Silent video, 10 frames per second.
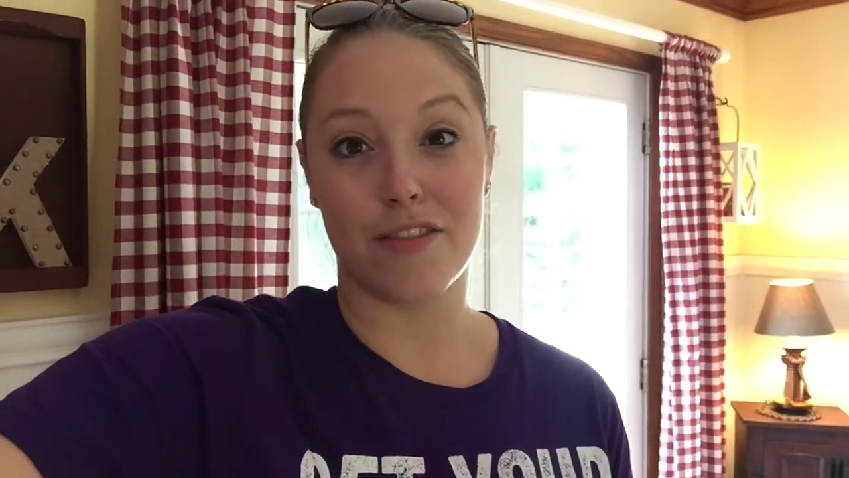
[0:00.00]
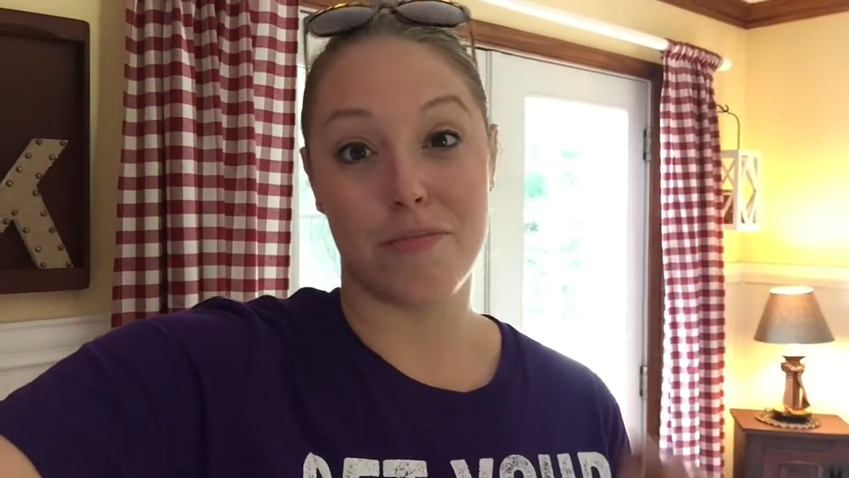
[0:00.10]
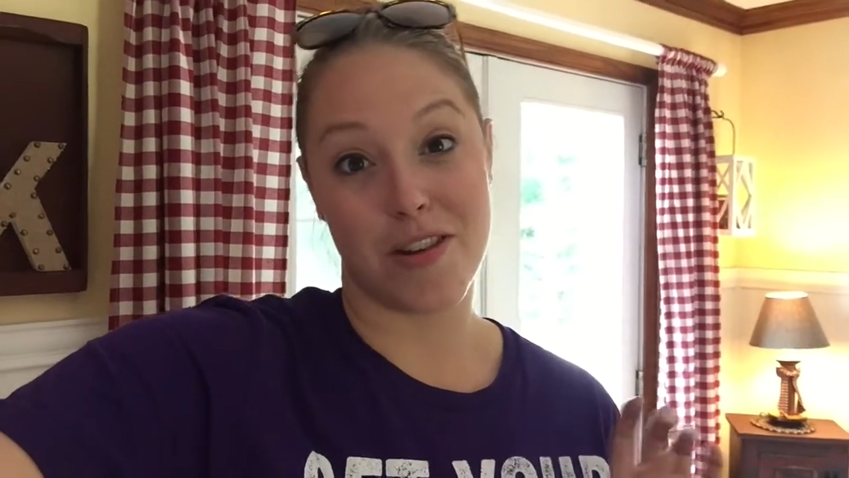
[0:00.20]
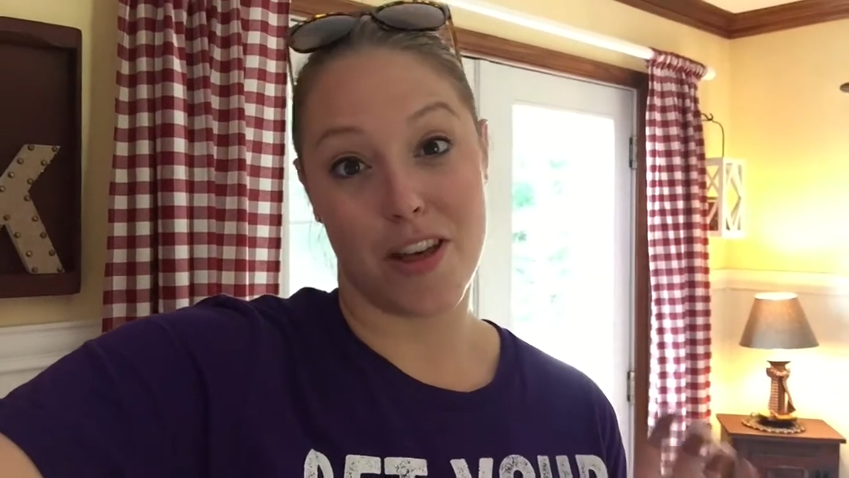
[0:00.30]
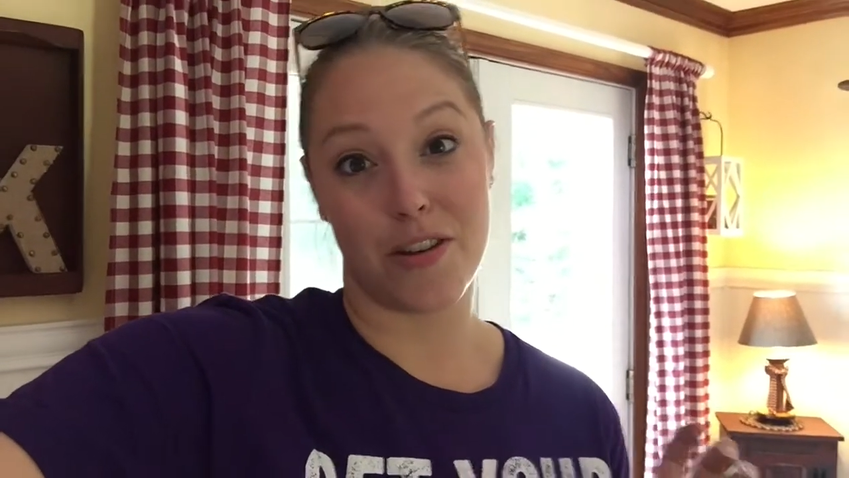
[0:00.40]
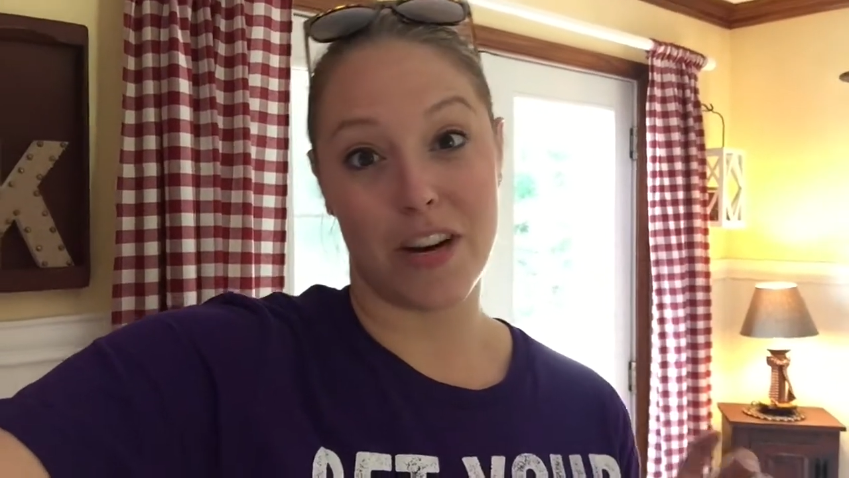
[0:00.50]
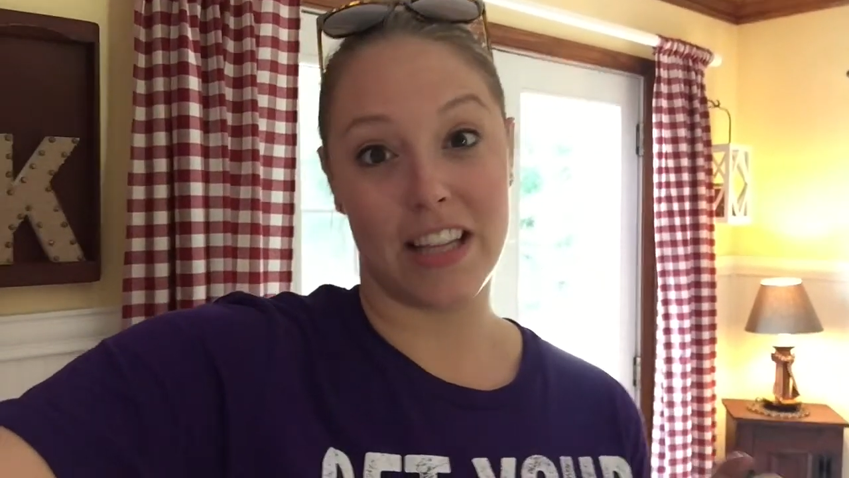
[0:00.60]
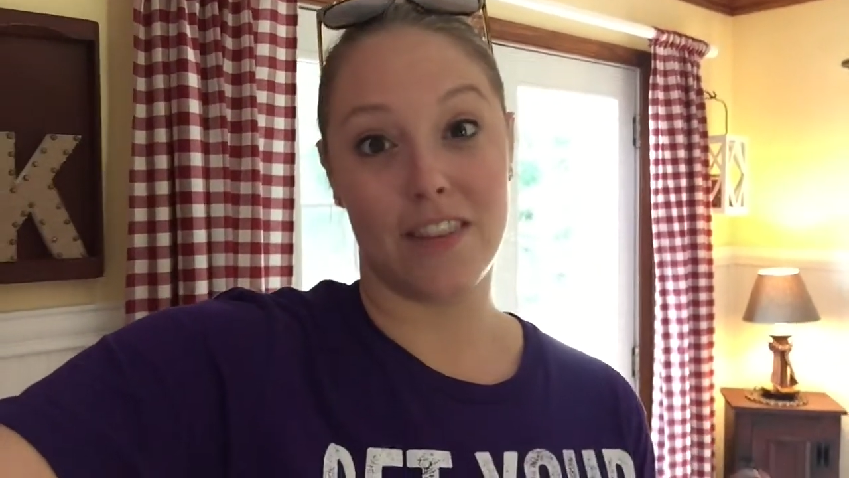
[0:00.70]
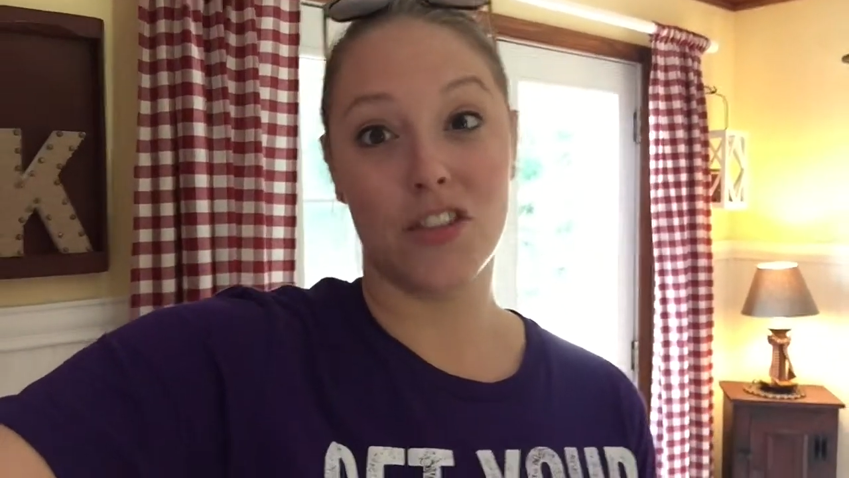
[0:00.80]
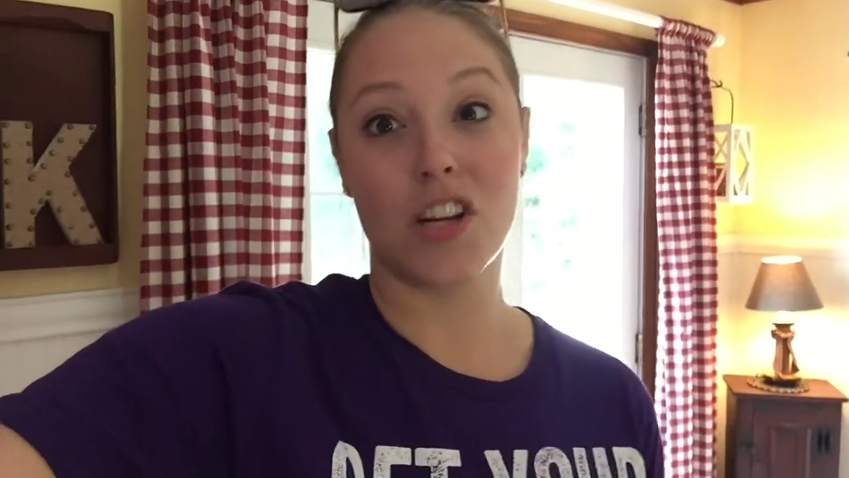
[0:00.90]
from another
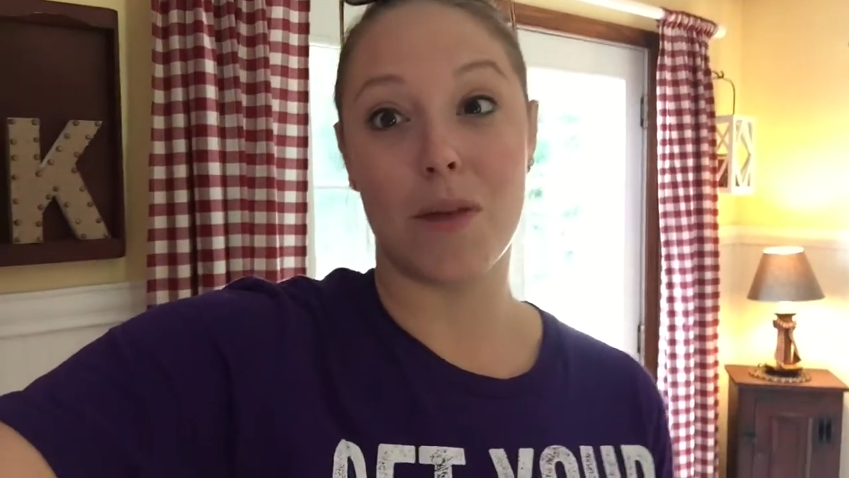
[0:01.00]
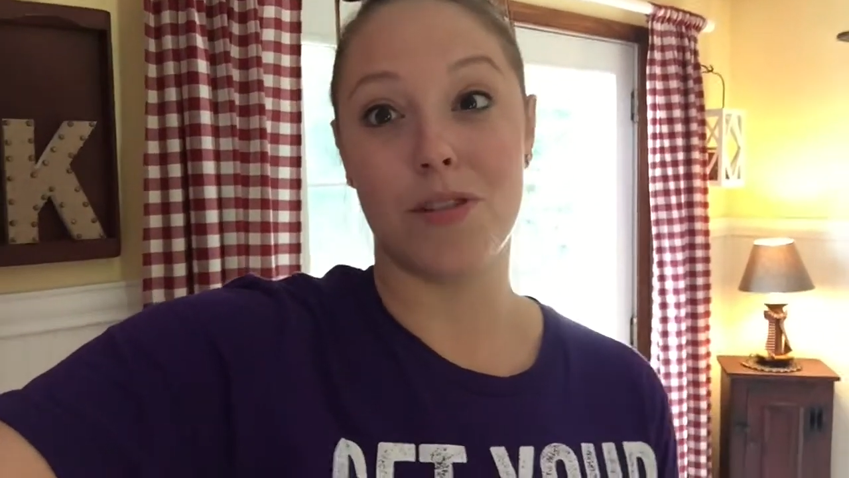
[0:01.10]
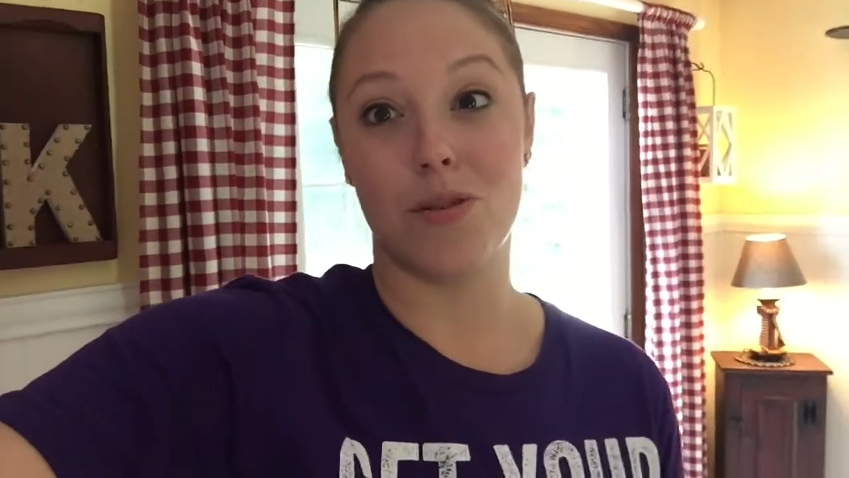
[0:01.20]
grade level come